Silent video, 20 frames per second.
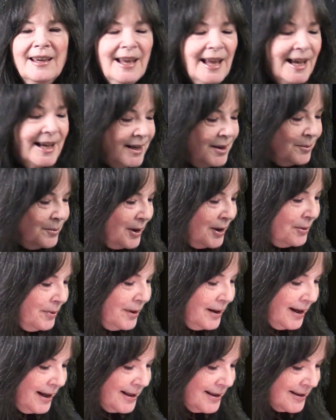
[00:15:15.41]
And in
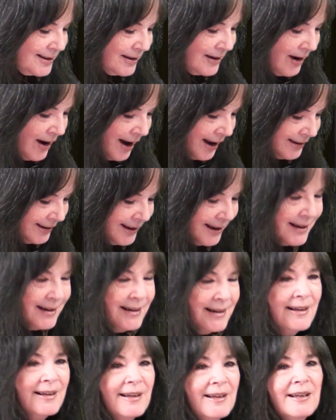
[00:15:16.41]
Merwin, it's not that
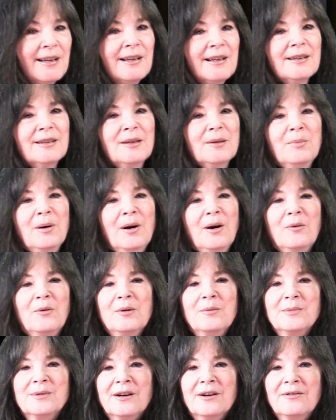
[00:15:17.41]
the
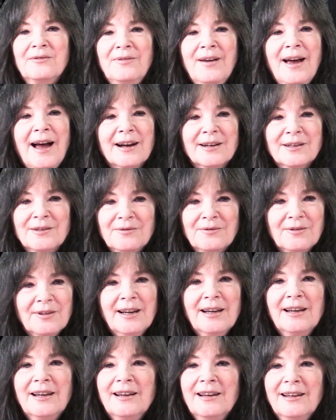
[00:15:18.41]
poems are
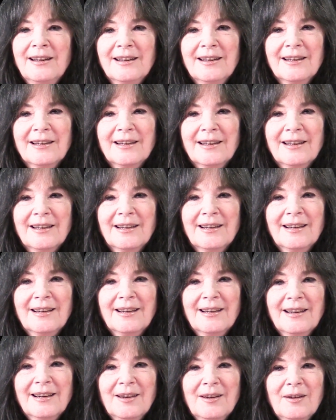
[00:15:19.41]
fact-free.
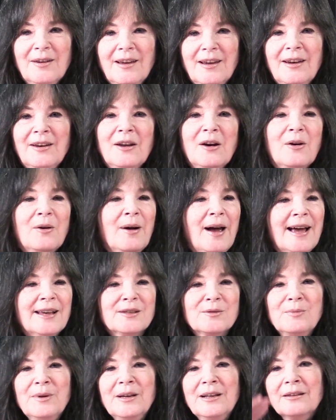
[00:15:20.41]
You know,
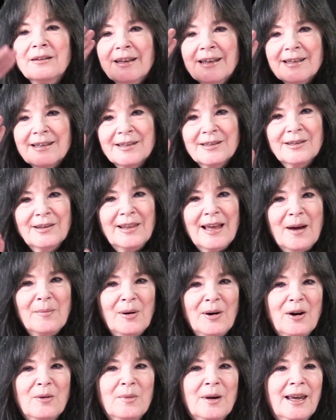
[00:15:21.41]
as we listen to that
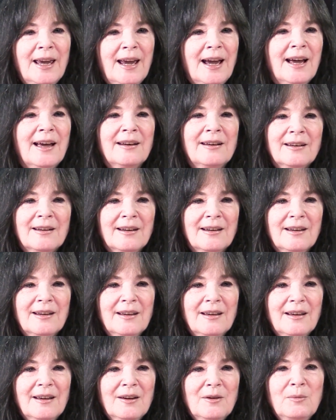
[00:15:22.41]
poem again,
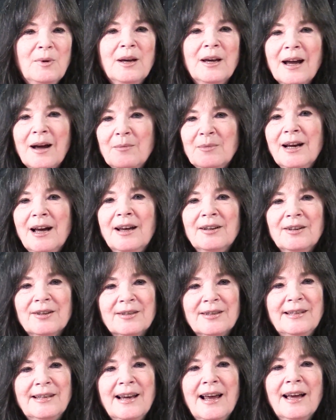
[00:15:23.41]
we come to
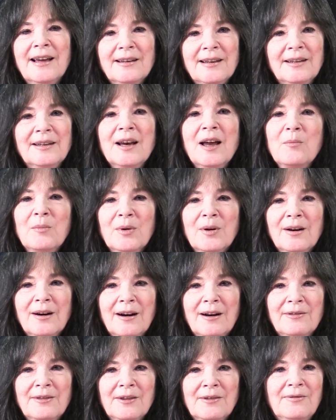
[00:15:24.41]
understand a number
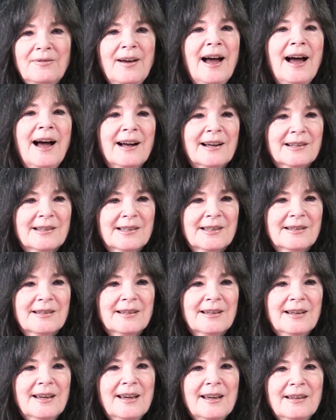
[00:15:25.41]
of the facts
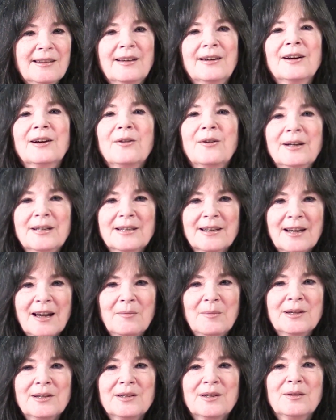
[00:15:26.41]
that are going to
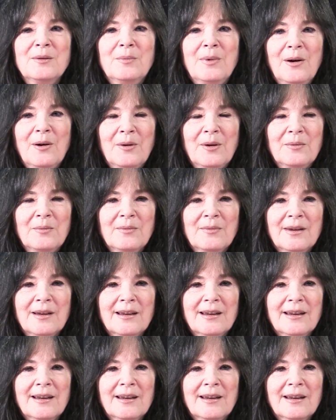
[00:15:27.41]
come into the poem.